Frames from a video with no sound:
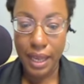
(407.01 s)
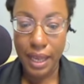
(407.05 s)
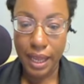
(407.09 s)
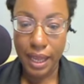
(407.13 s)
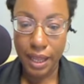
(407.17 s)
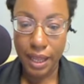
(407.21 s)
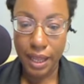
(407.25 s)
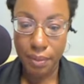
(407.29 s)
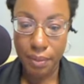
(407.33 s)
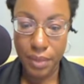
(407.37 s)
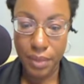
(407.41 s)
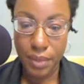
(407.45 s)

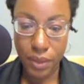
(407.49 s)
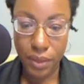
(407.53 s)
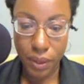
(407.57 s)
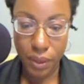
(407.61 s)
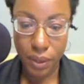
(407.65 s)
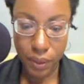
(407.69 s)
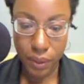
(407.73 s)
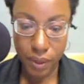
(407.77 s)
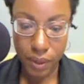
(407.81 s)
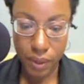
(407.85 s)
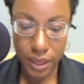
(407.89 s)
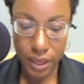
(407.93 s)
Um, so
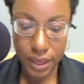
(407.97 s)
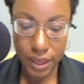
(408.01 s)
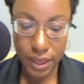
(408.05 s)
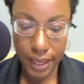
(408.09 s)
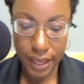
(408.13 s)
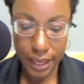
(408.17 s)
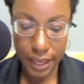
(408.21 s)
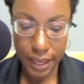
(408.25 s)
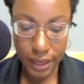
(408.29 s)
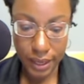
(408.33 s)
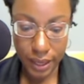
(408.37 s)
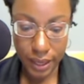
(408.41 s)
I wrote this
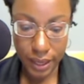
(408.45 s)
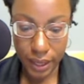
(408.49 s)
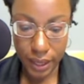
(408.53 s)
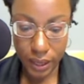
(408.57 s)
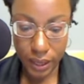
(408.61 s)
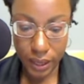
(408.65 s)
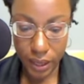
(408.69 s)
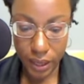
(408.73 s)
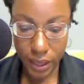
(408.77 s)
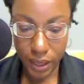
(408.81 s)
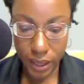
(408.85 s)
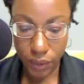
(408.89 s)
essay
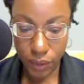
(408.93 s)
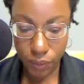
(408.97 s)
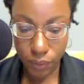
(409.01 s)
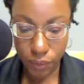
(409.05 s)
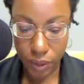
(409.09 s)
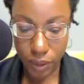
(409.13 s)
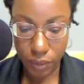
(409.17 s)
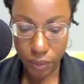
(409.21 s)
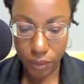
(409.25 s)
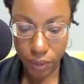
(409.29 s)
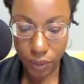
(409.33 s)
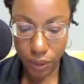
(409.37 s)
called
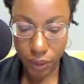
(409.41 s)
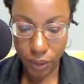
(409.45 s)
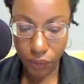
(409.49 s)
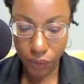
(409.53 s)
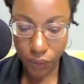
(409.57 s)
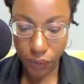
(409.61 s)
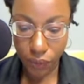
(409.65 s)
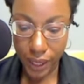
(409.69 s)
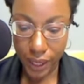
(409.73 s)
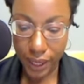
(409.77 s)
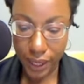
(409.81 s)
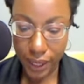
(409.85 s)
"When We Were
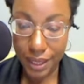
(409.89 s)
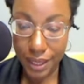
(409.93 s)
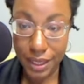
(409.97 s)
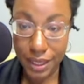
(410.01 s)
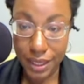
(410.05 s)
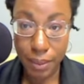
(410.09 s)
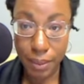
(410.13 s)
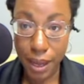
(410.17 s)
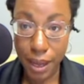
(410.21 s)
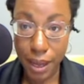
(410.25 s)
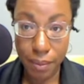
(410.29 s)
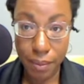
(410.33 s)
Green," and
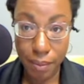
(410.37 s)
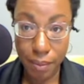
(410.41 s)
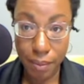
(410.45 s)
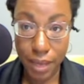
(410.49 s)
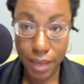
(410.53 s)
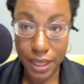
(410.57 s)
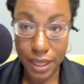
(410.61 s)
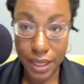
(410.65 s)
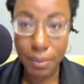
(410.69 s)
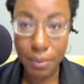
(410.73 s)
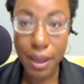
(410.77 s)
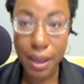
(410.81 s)
it's about
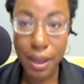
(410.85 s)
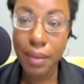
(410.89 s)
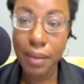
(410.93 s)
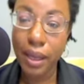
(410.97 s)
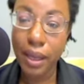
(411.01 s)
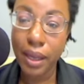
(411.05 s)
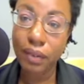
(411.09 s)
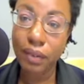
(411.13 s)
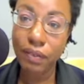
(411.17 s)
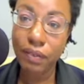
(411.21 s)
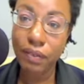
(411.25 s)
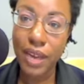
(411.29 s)
it's about
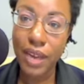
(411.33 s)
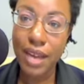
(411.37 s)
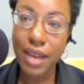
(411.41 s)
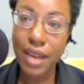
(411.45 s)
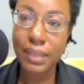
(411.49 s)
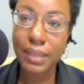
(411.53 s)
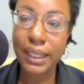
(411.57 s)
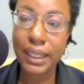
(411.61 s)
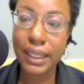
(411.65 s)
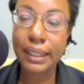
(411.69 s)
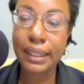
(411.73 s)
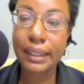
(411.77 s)
my own
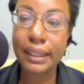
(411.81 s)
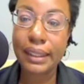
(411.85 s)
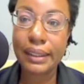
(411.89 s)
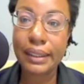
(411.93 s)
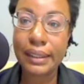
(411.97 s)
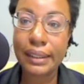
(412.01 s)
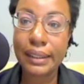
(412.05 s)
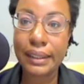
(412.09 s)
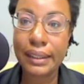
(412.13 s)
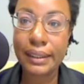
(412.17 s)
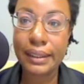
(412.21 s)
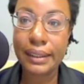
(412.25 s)
family,
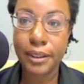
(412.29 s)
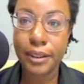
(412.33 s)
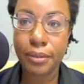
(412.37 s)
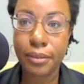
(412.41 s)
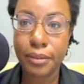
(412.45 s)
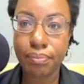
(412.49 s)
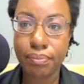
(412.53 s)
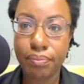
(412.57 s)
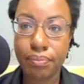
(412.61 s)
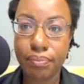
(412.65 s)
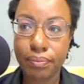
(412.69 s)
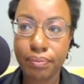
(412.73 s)

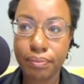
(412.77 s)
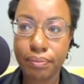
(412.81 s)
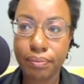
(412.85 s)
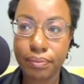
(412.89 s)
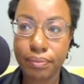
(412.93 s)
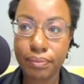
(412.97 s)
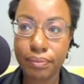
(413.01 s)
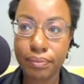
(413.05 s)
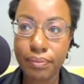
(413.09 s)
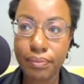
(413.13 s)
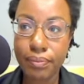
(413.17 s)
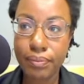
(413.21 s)
um,
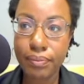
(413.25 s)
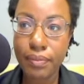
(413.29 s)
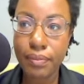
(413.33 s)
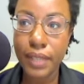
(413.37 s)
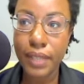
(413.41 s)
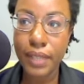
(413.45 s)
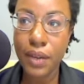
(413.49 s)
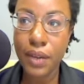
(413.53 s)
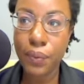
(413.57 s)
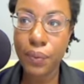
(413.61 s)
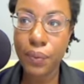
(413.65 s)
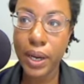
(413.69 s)

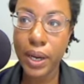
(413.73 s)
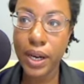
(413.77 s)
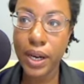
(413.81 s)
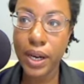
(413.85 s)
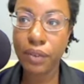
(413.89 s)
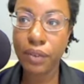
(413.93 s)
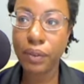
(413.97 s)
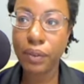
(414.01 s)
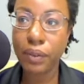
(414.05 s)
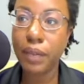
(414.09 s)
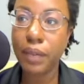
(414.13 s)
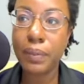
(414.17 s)

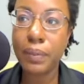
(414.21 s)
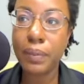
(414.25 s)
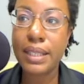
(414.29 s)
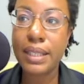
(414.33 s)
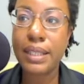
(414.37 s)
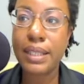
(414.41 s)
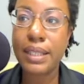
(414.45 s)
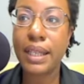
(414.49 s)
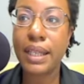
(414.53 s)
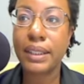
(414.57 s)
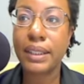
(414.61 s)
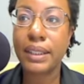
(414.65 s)
where green
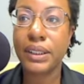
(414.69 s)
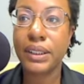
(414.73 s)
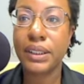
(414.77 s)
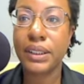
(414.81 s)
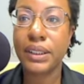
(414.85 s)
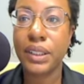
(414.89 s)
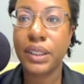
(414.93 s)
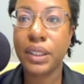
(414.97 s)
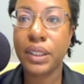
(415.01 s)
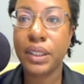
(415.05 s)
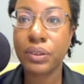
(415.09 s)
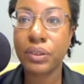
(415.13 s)
was not
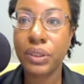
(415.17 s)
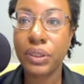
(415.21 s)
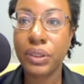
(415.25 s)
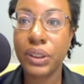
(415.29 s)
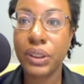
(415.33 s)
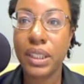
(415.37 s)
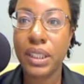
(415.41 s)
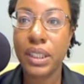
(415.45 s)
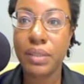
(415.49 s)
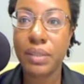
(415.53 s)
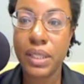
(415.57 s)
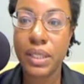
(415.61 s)
just a
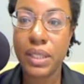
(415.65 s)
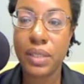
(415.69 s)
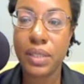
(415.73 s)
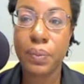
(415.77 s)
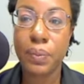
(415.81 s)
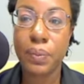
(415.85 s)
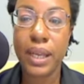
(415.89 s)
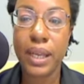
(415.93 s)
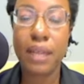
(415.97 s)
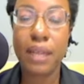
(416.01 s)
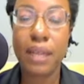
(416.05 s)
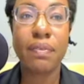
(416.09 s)
notion; it was a
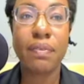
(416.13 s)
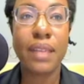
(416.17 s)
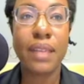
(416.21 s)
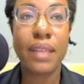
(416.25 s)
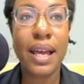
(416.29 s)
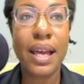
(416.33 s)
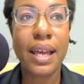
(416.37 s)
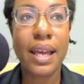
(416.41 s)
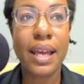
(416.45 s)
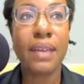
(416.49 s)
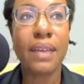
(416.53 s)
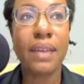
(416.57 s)
way of
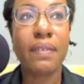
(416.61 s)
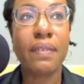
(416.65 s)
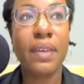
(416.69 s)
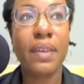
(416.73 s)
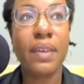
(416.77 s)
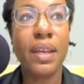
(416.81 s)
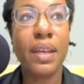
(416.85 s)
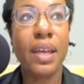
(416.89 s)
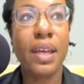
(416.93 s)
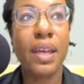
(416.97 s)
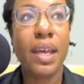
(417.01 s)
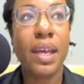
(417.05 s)
life,
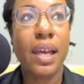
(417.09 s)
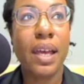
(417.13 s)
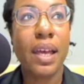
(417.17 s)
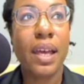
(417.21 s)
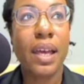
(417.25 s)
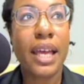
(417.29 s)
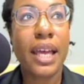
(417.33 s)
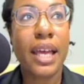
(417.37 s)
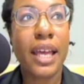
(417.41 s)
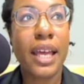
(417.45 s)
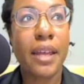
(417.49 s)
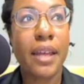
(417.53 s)

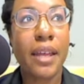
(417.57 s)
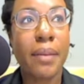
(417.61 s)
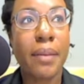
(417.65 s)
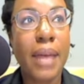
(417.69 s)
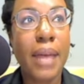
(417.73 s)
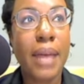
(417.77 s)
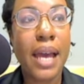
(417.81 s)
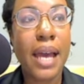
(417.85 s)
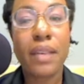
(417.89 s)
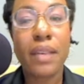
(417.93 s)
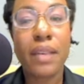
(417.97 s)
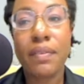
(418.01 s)
um,
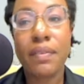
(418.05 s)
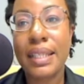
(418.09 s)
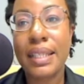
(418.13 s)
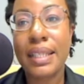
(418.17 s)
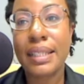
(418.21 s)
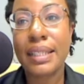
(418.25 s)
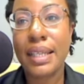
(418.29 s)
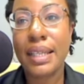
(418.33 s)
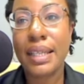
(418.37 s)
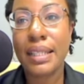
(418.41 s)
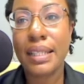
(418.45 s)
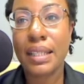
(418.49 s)
out of
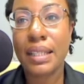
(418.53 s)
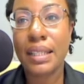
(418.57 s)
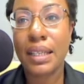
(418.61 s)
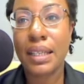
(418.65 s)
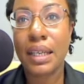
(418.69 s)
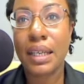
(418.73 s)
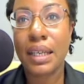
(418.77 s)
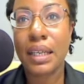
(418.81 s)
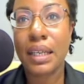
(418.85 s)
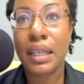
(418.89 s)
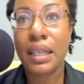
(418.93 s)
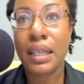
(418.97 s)

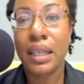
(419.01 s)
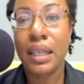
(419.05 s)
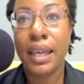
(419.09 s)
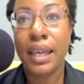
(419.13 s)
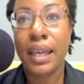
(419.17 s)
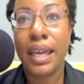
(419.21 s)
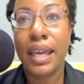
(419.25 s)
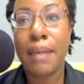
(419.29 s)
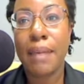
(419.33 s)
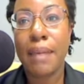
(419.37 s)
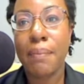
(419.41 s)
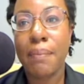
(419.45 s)
necessity.
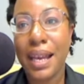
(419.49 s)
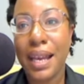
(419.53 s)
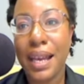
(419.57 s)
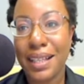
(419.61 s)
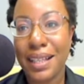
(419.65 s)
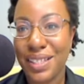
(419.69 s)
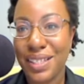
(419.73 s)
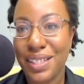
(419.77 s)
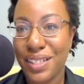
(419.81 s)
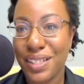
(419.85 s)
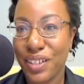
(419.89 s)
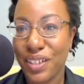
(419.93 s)
And
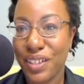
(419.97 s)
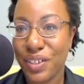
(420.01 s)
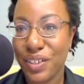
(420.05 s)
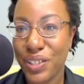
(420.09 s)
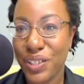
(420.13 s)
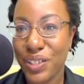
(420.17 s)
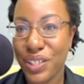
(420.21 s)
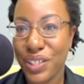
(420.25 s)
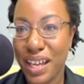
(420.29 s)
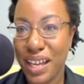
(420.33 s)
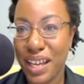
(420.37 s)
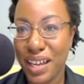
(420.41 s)
back to
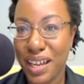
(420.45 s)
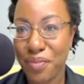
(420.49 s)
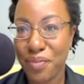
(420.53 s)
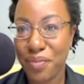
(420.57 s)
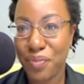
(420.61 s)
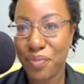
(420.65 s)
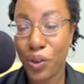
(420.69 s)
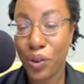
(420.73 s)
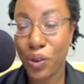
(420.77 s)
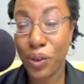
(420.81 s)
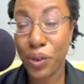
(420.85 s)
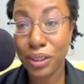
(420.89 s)
those
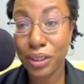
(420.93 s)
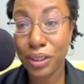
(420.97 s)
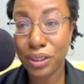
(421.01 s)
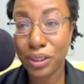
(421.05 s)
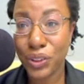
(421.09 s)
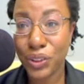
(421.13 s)
um, oil